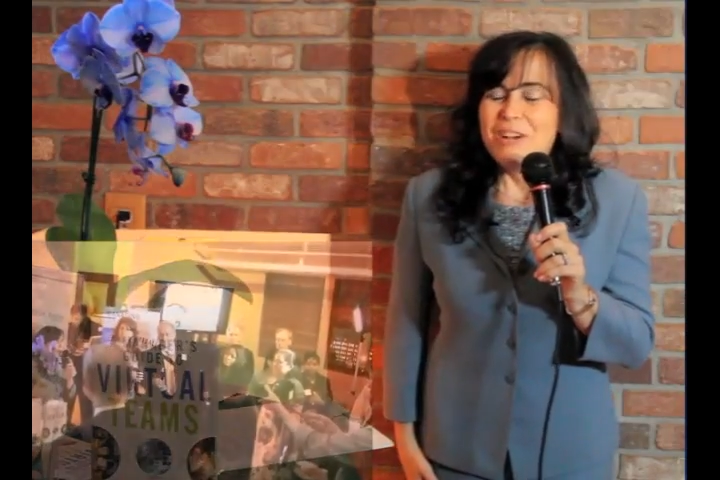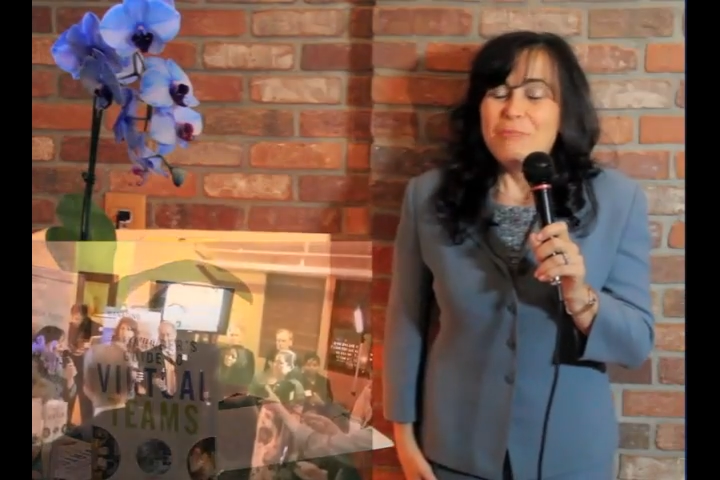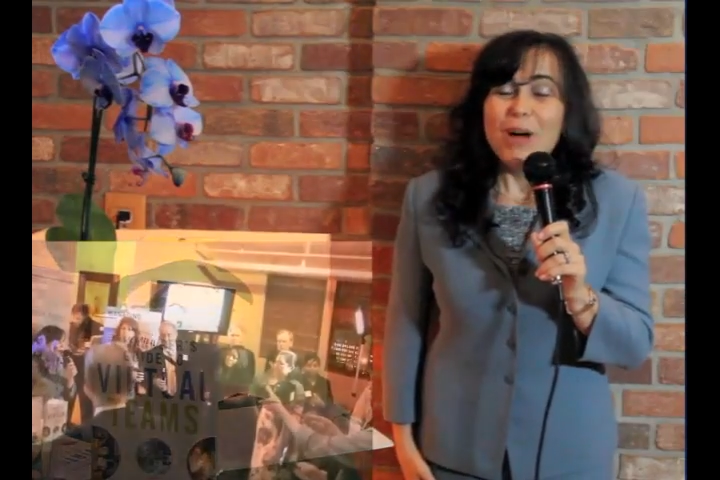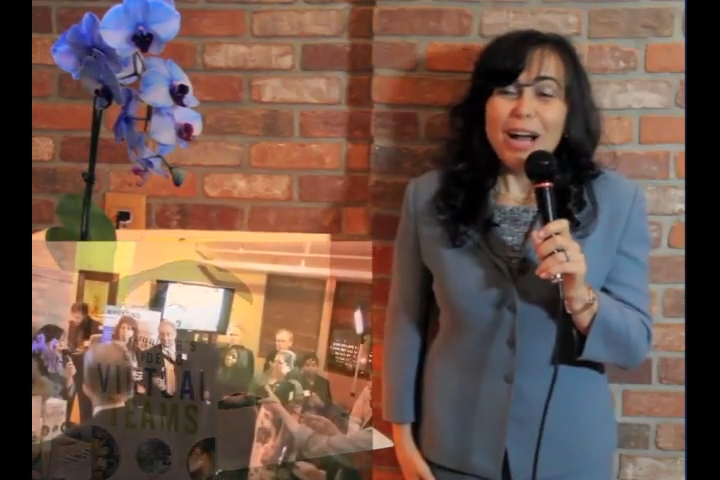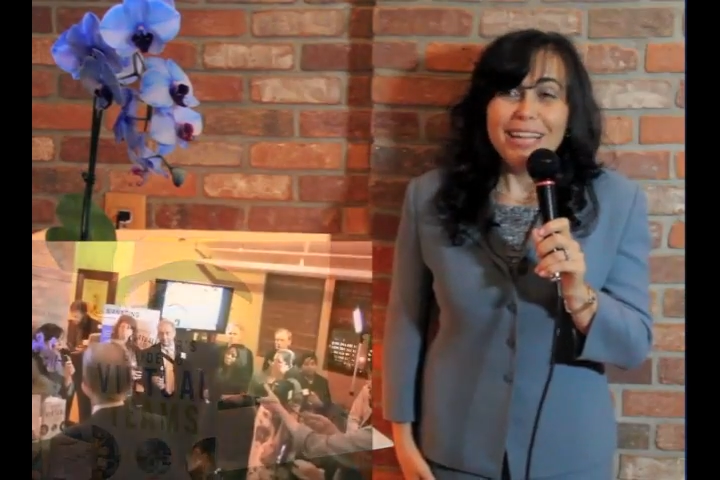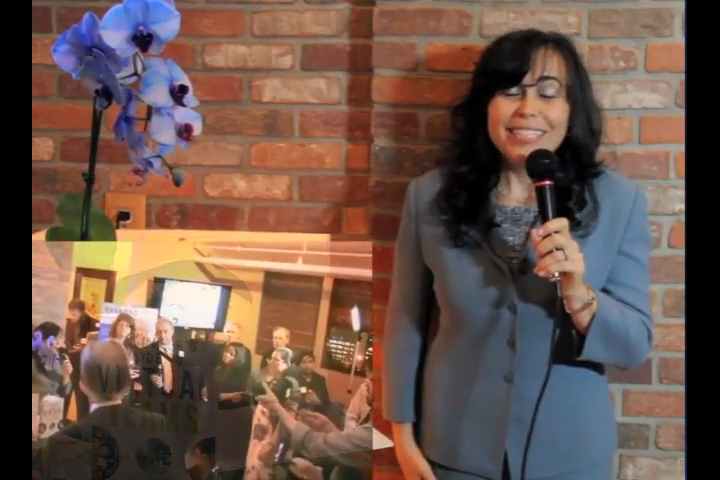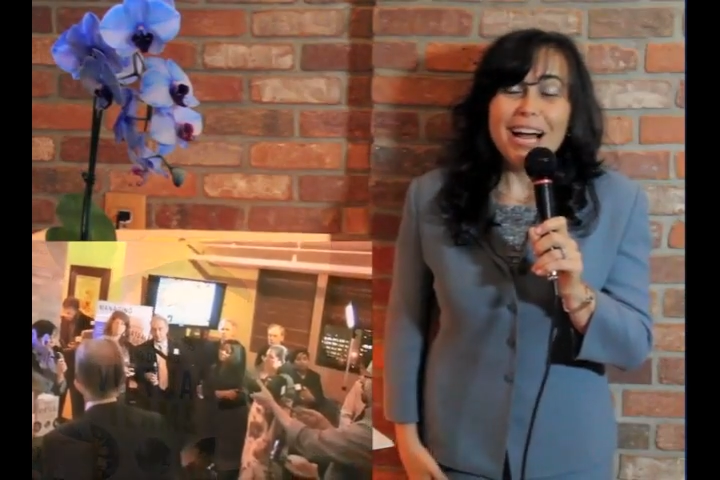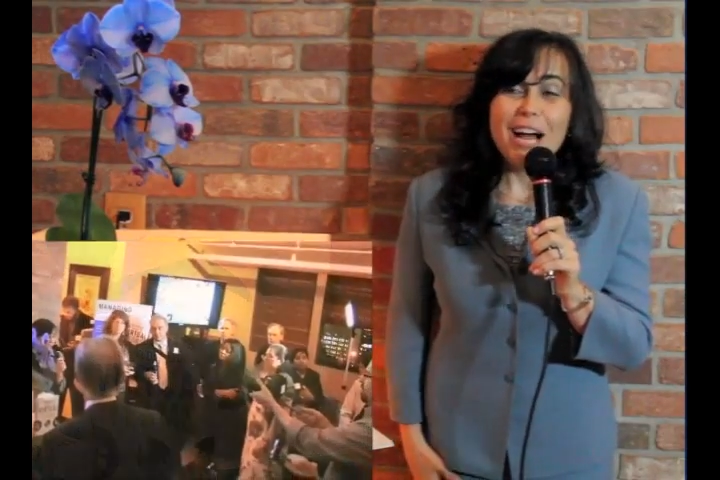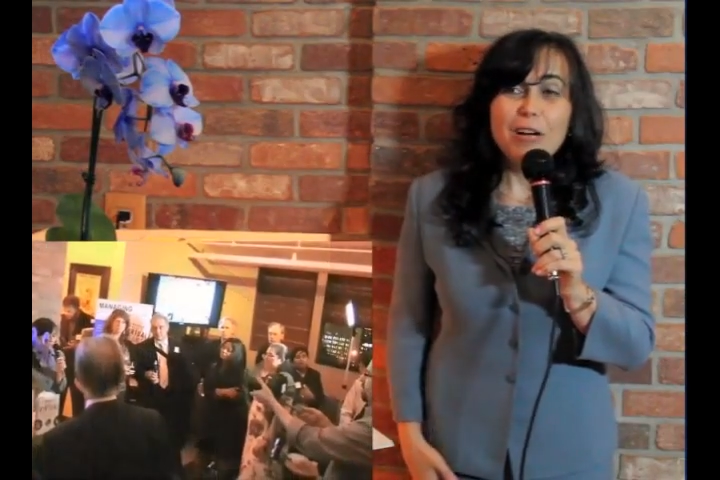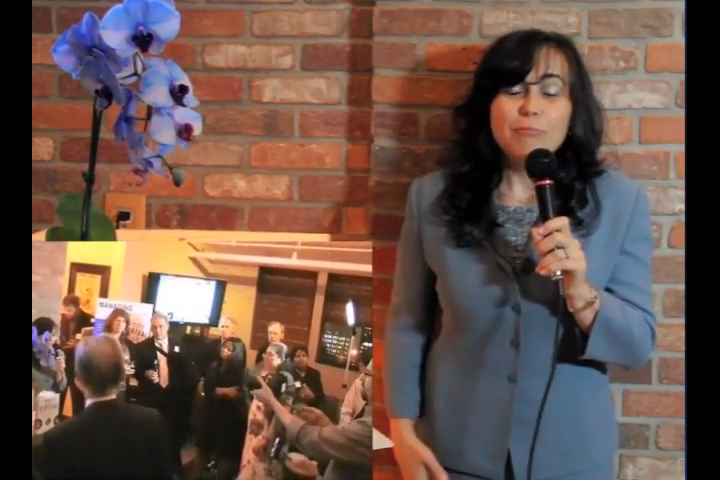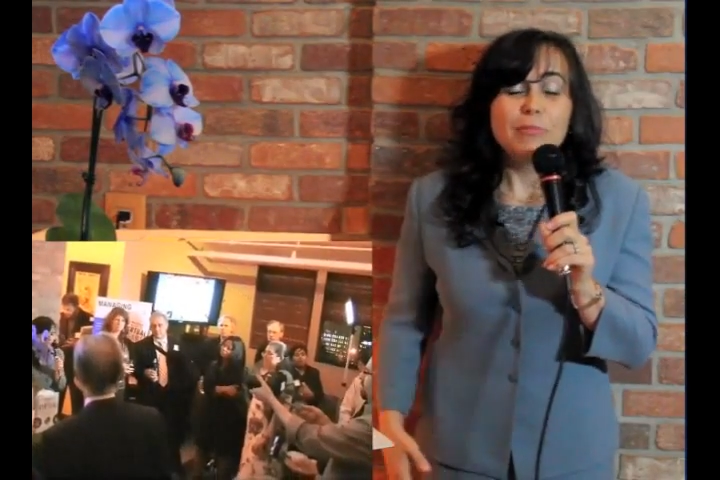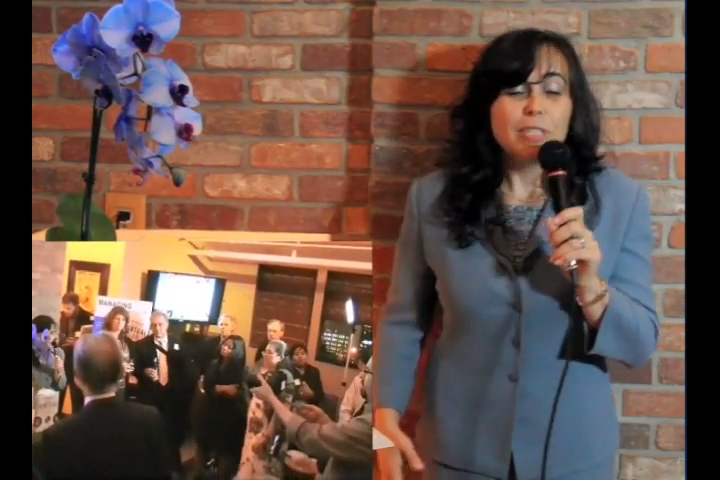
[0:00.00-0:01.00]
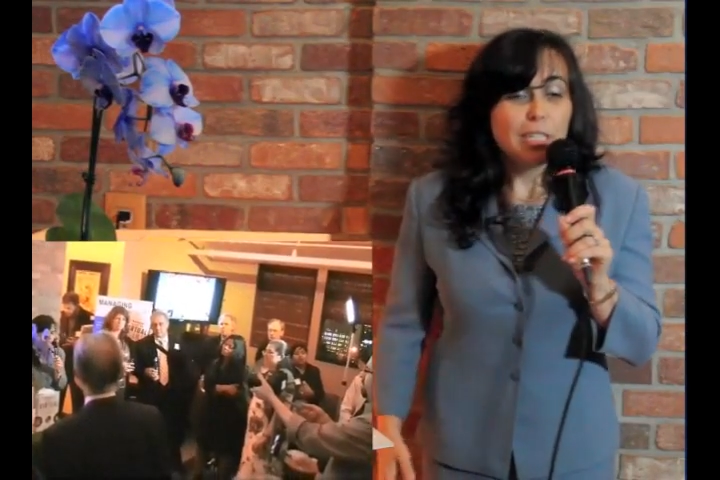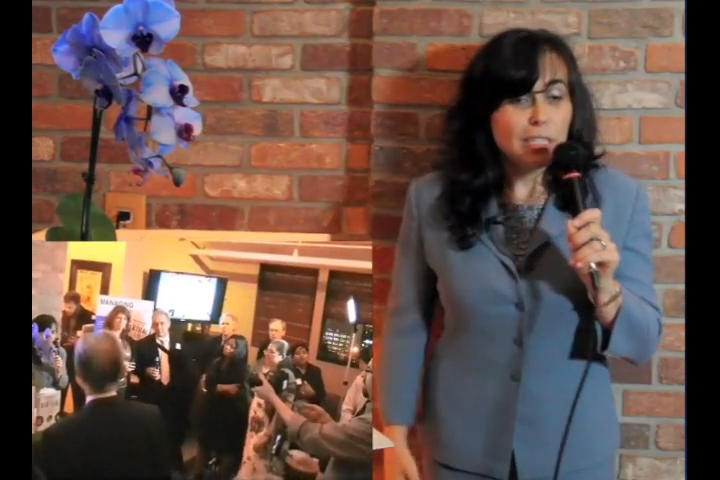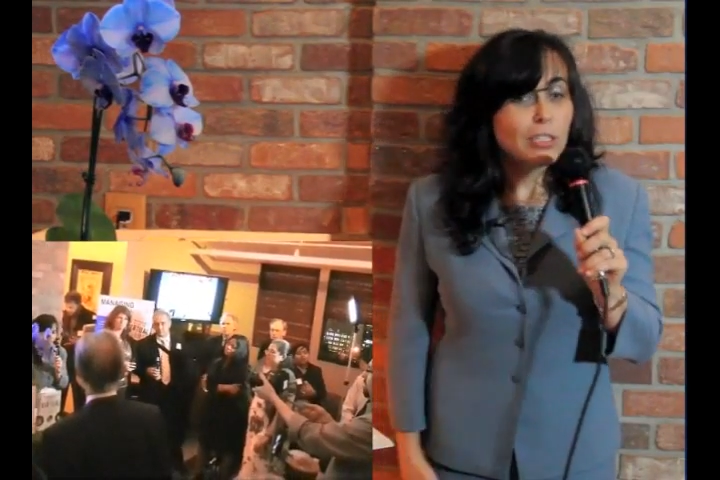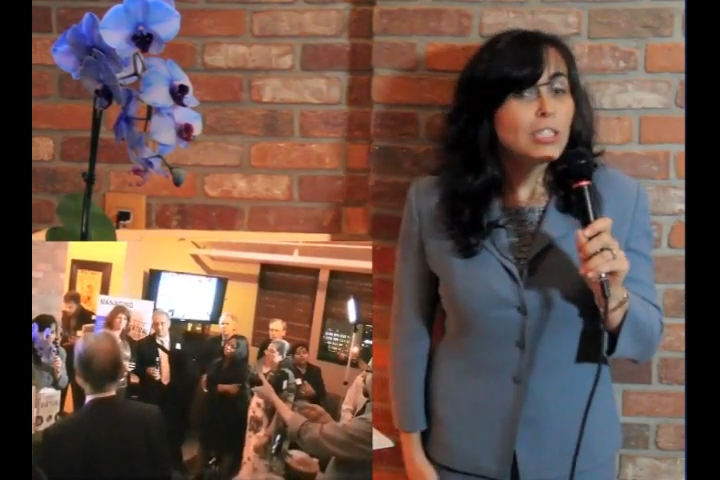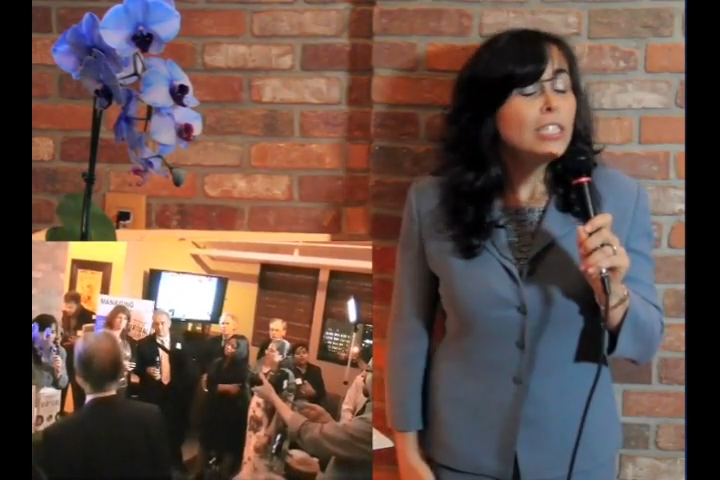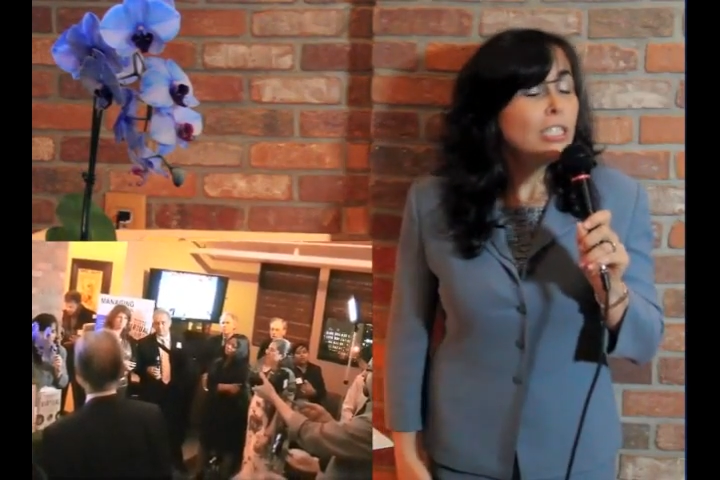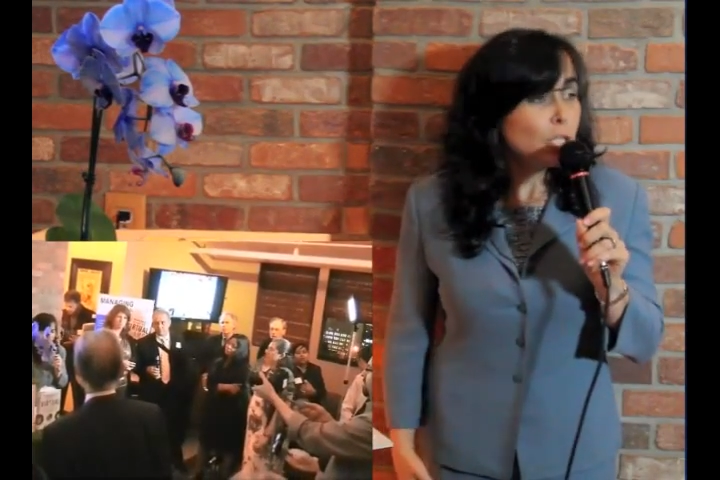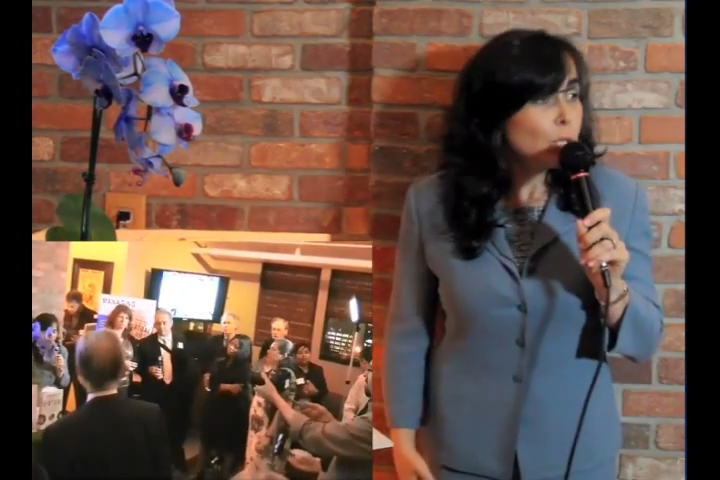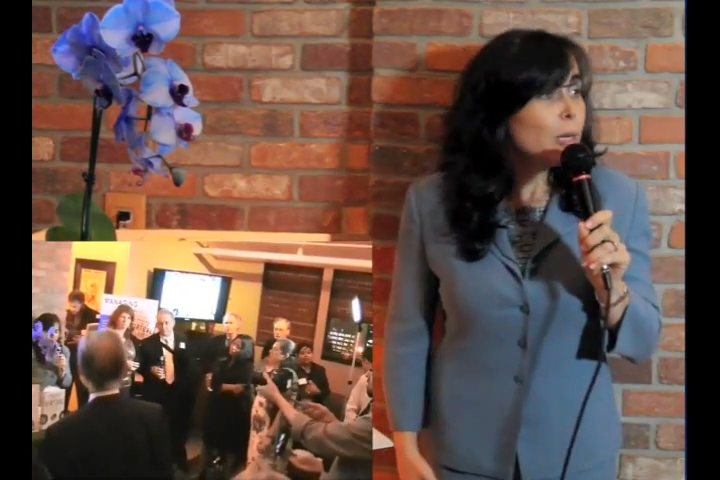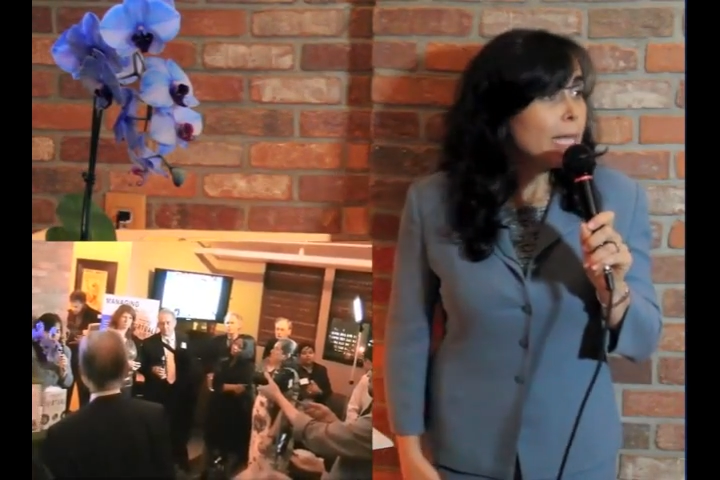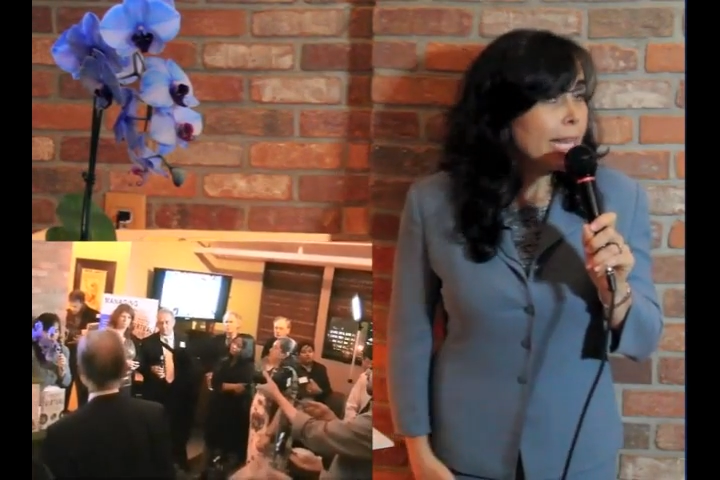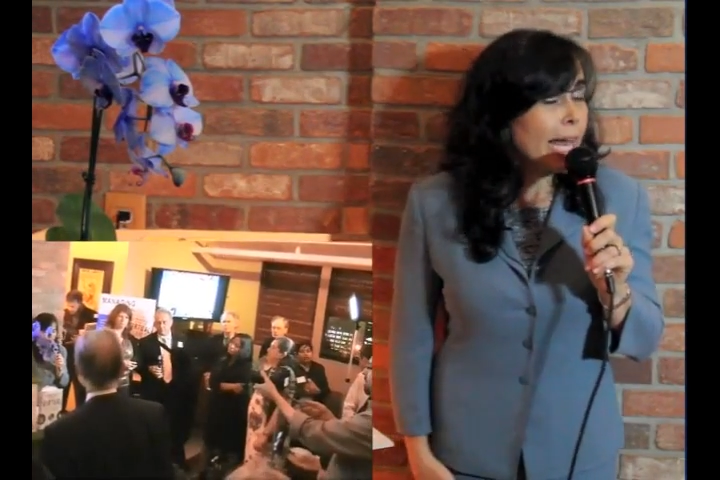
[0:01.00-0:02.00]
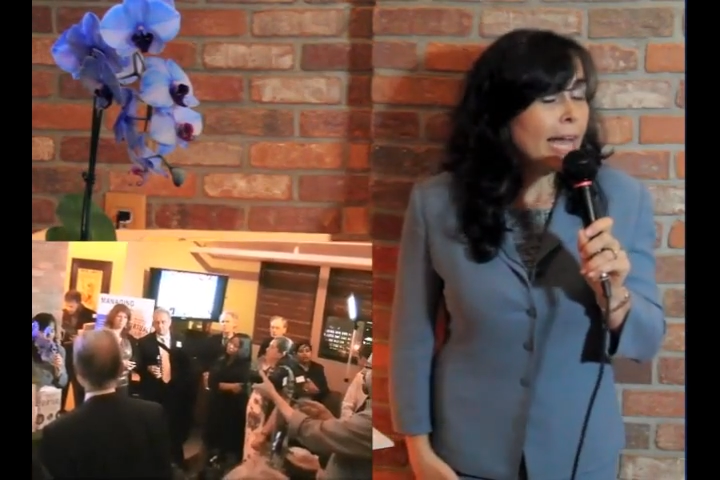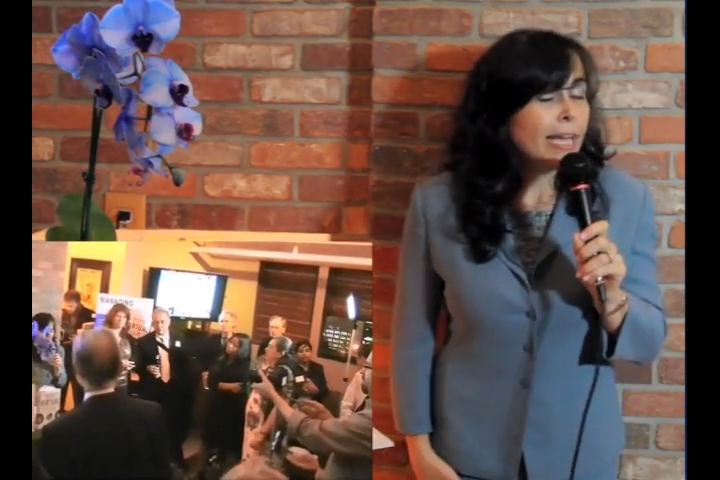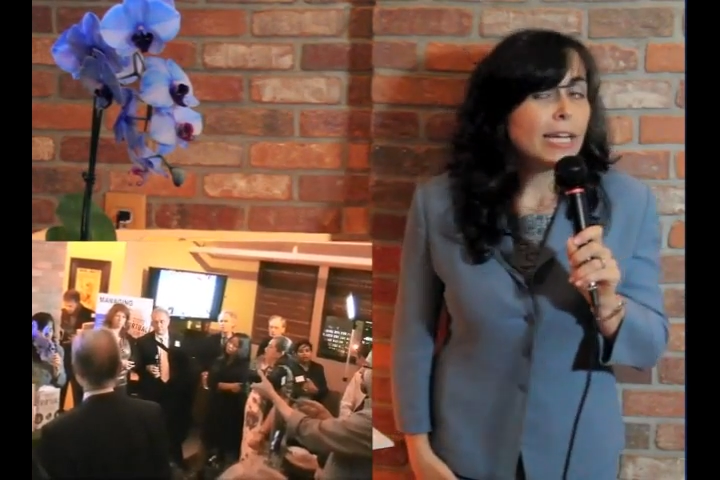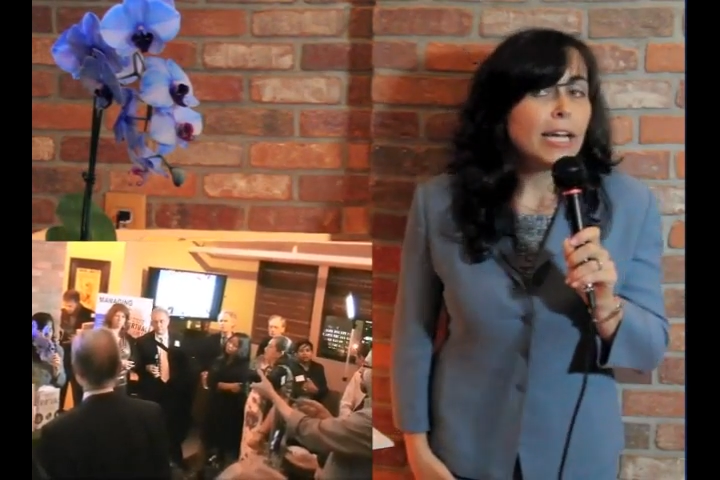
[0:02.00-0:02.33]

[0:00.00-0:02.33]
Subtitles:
But in doing that,